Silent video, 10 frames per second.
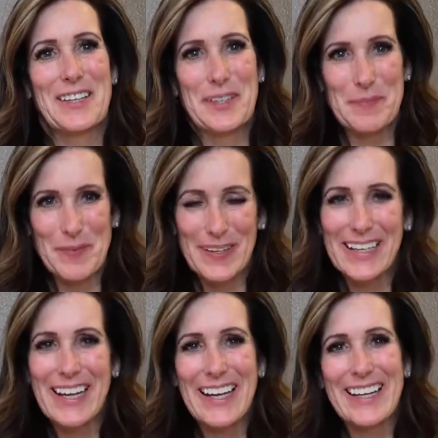Good
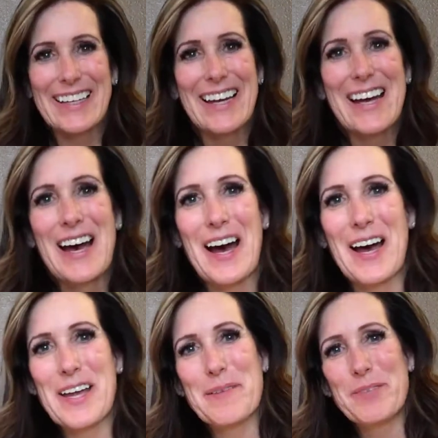morning.
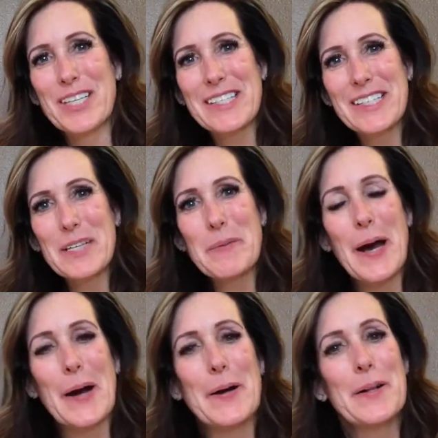I am Justine
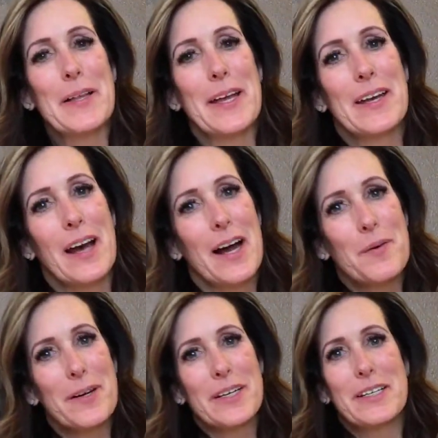Powell, and I
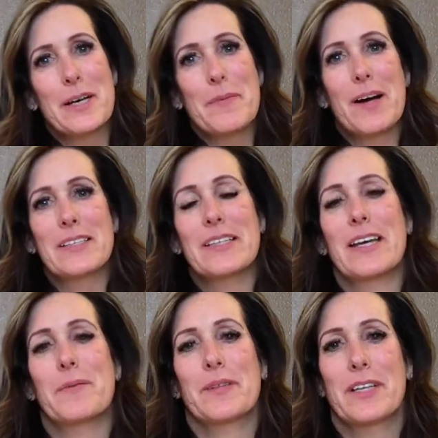wanted to come on
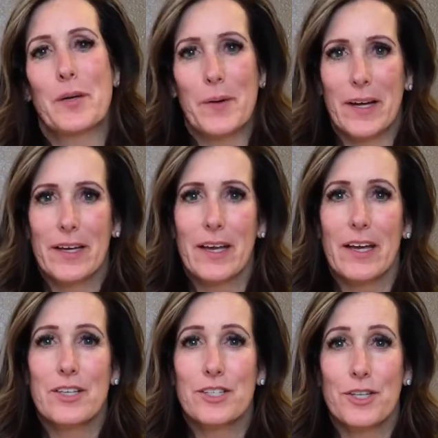today really quick
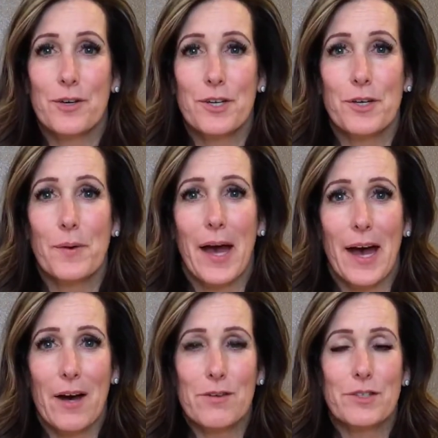and show you
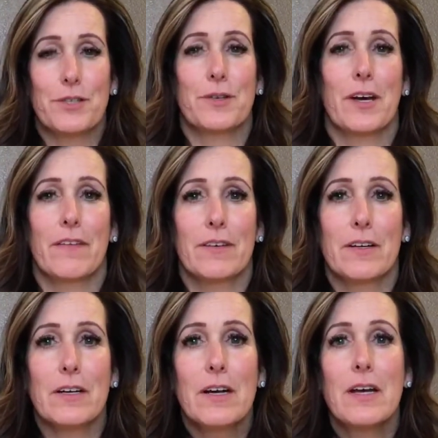how to
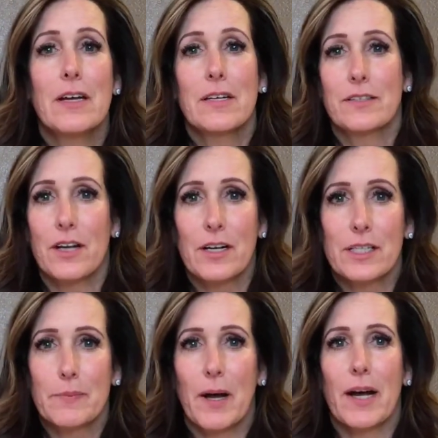cover dark
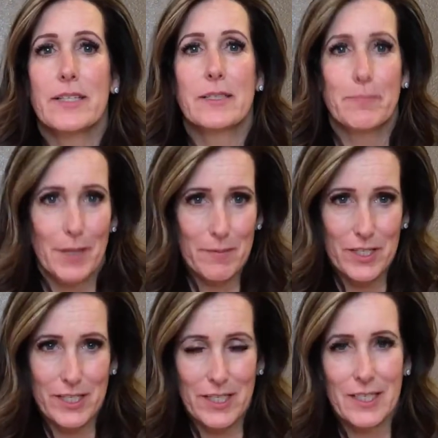spots,
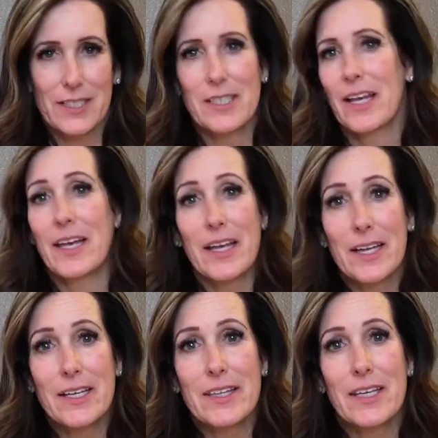blemishes,
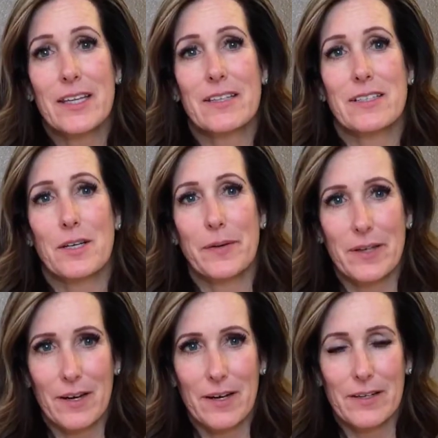anything that's going
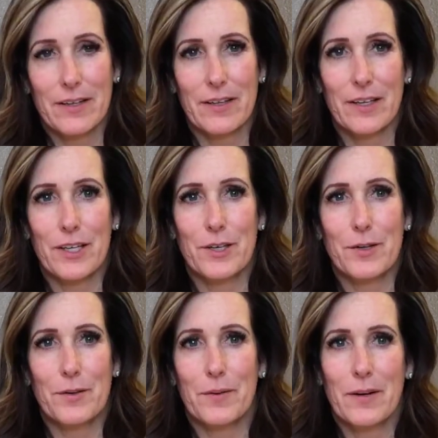on that
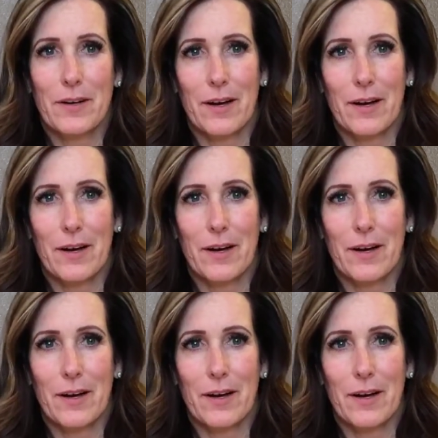you